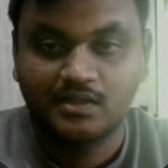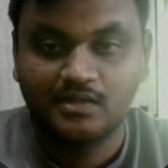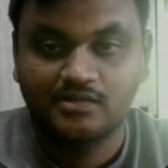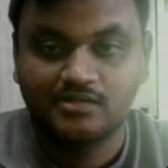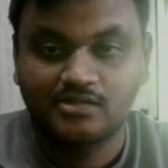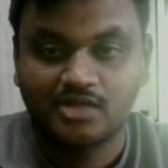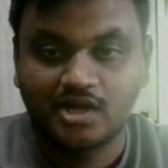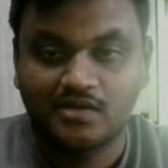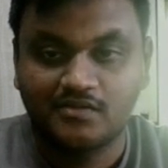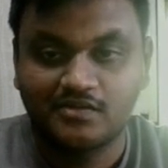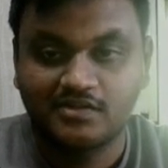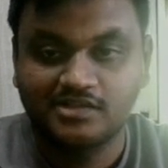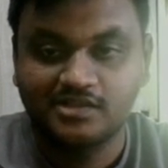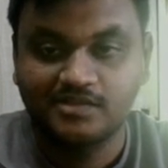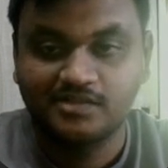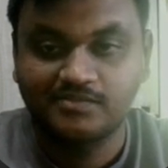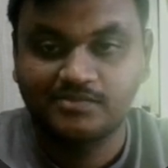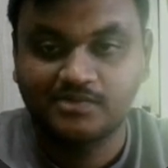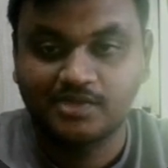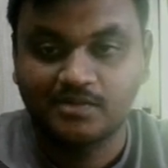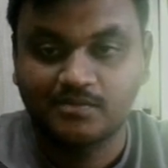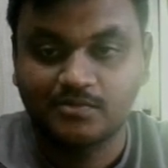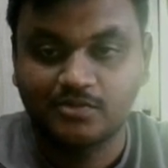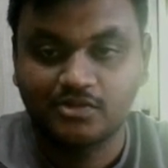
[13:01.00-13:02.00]

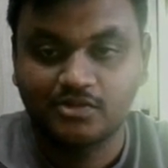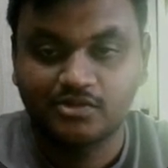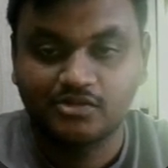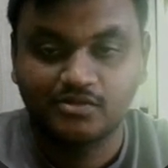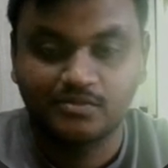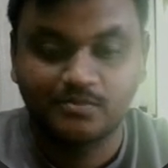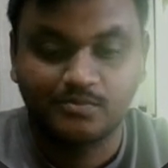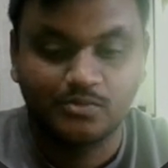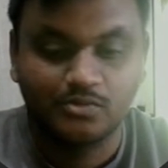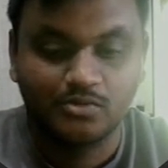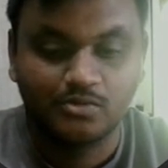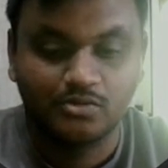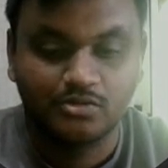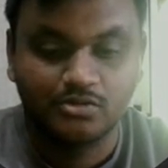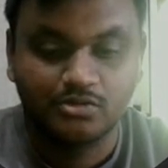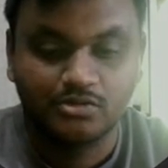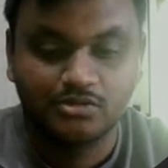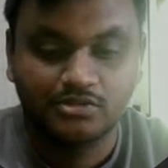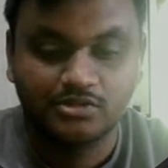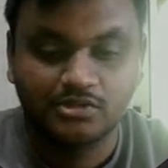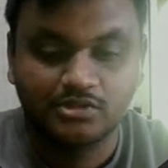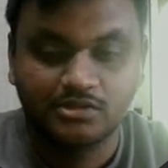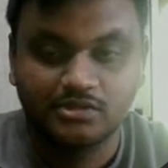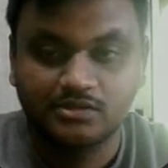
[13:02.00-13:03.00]
JavaScript supports
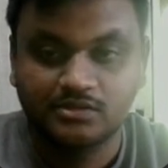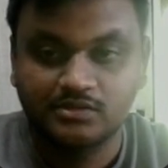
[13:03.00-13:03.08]
both